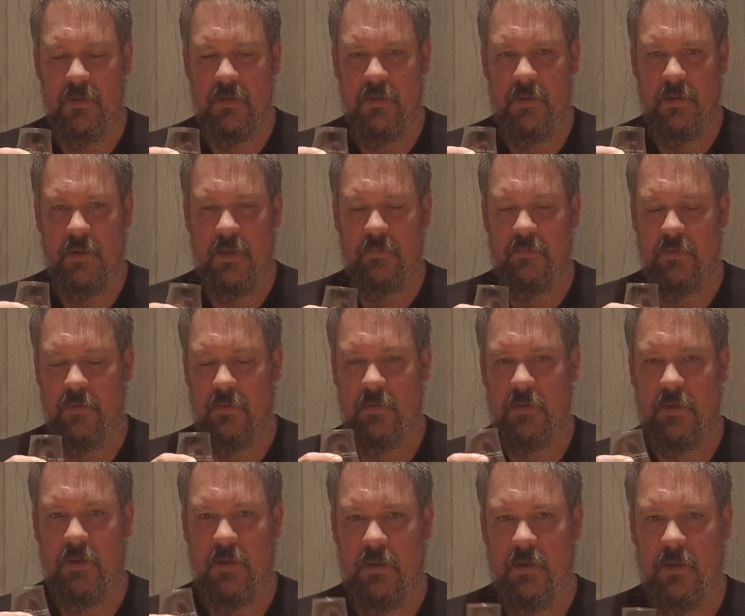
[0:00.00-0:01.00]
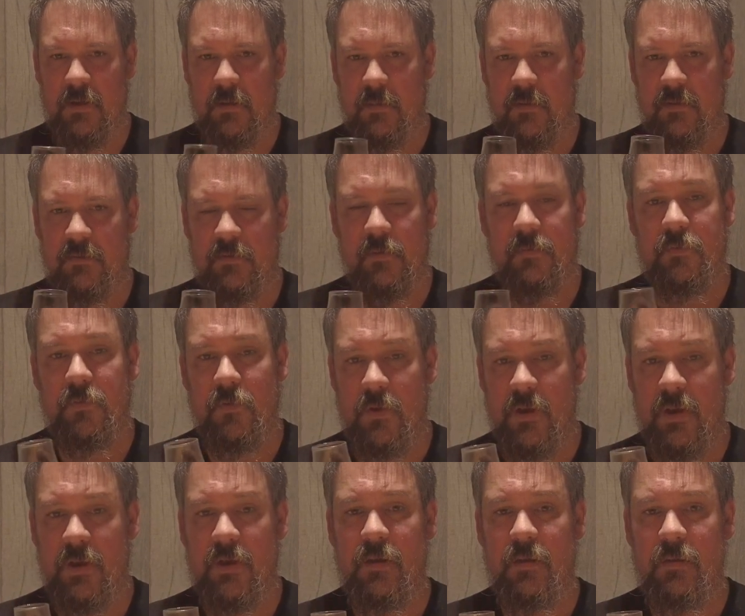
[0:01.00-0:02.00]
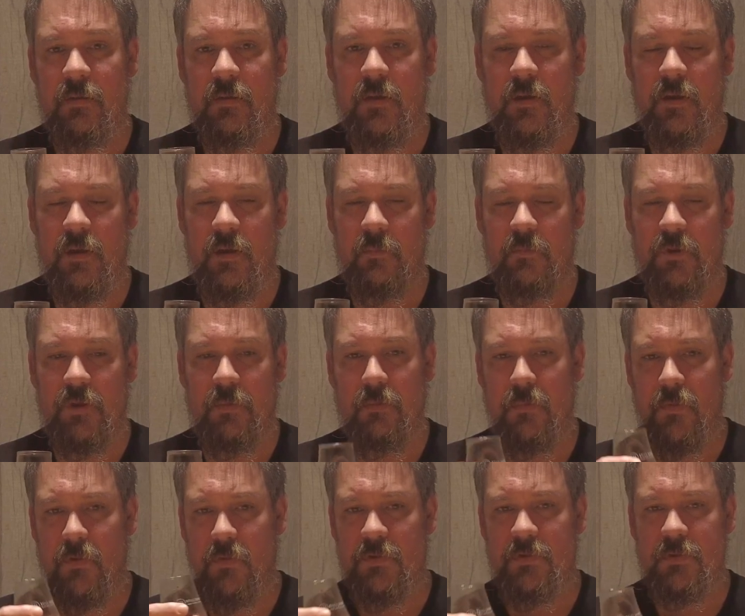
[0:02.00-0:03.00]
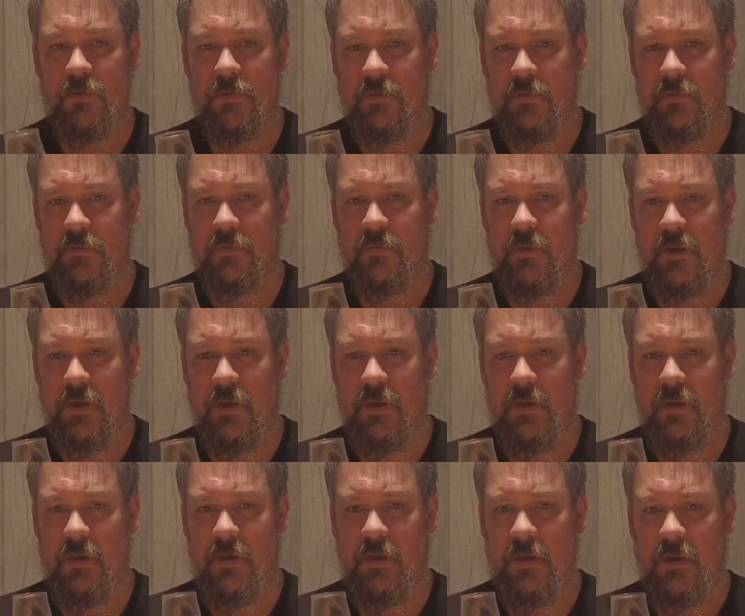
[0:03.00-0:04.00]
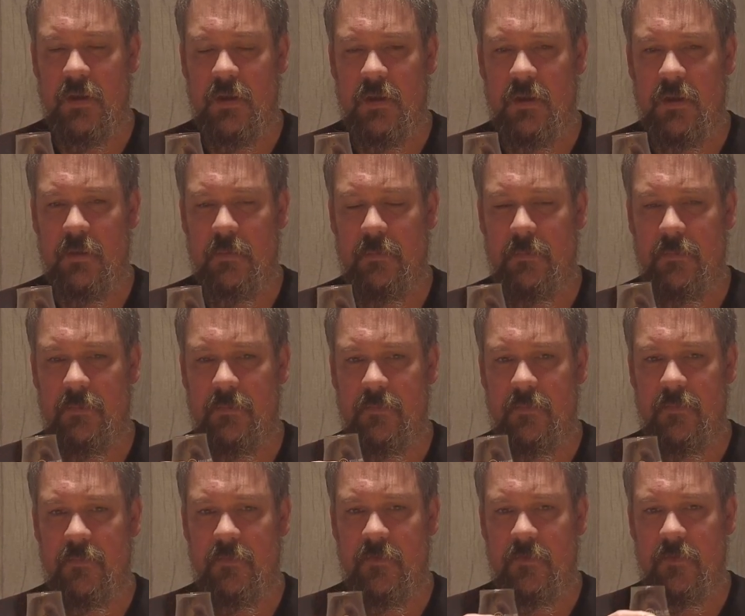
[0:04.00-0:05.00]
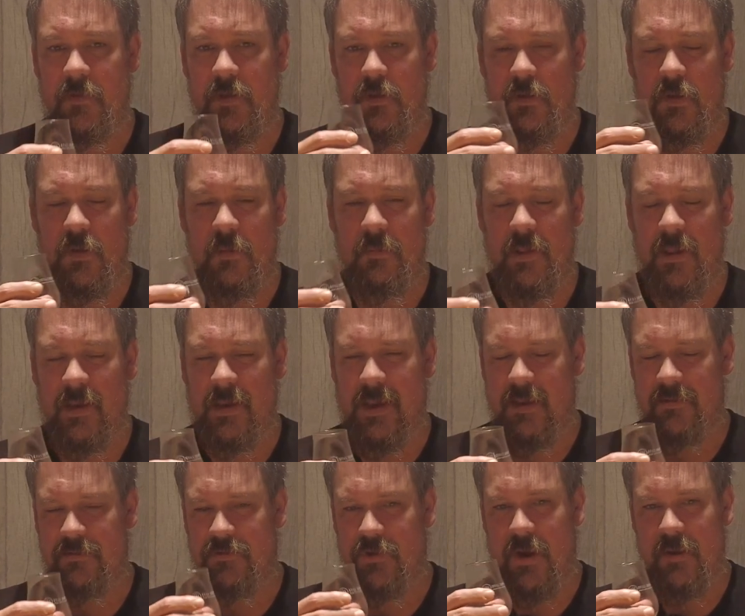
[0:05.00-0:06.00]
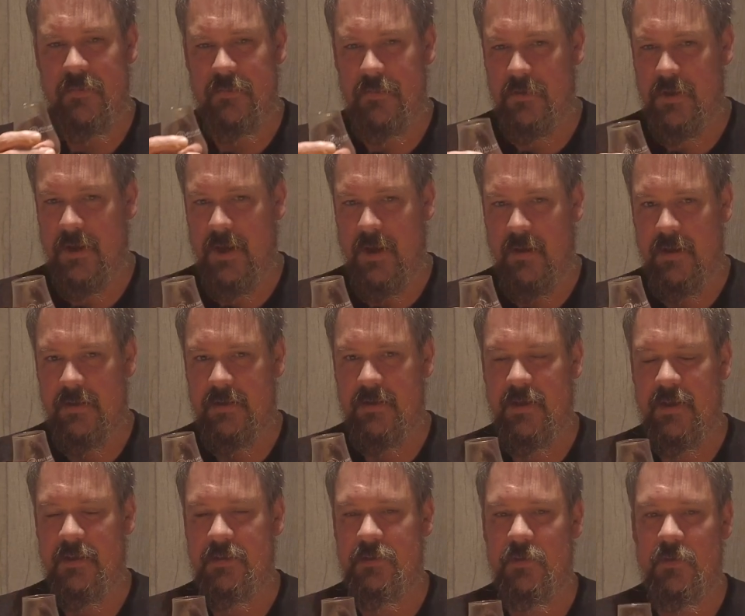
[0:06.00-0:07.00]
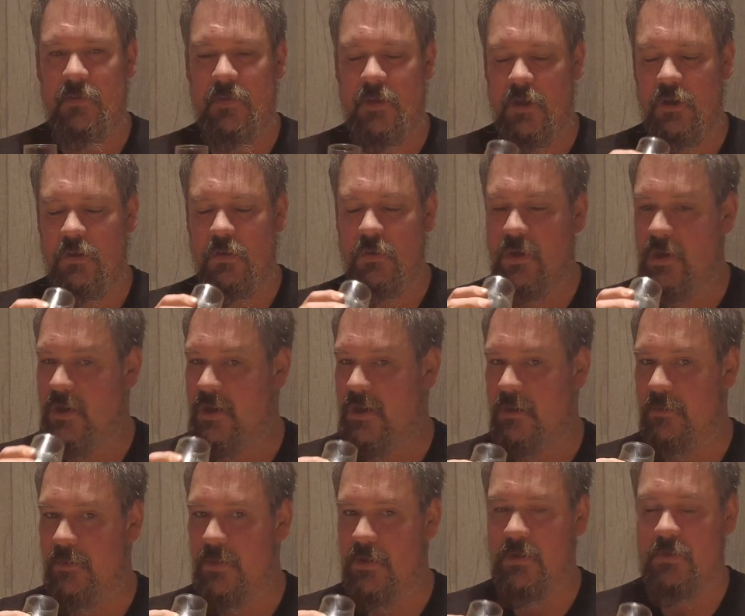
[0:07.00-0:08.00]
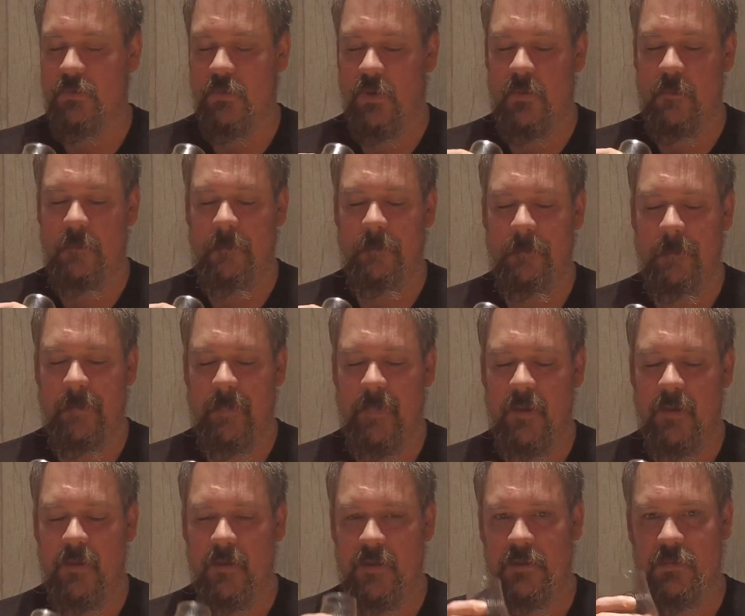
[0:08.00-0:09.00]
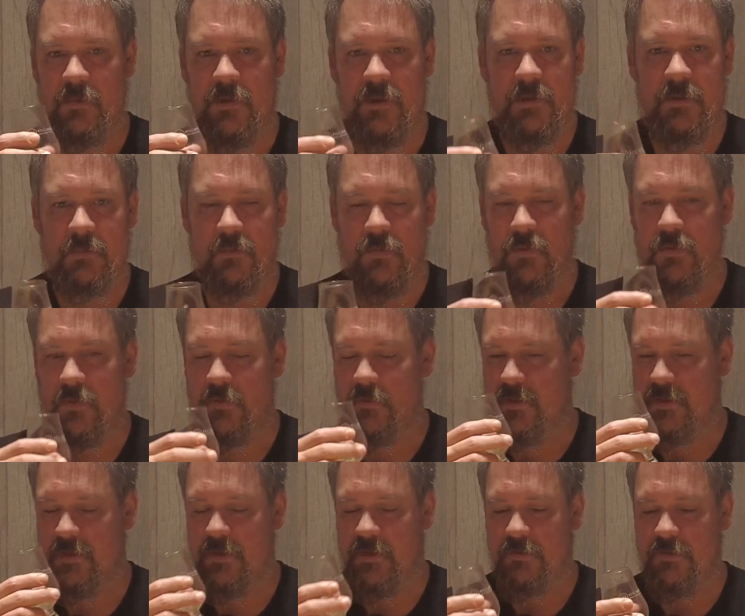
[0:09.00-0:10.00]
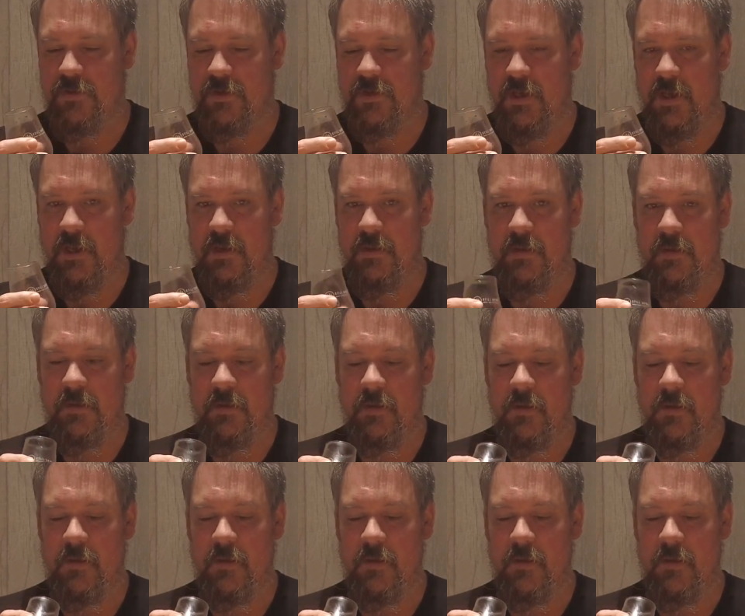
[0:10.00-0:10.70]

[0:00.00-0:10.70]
level of Laphroaig with more sort of, like dried fruit character, that sort of thing, you're not going to get it with this one. And this one is more of the citrus led,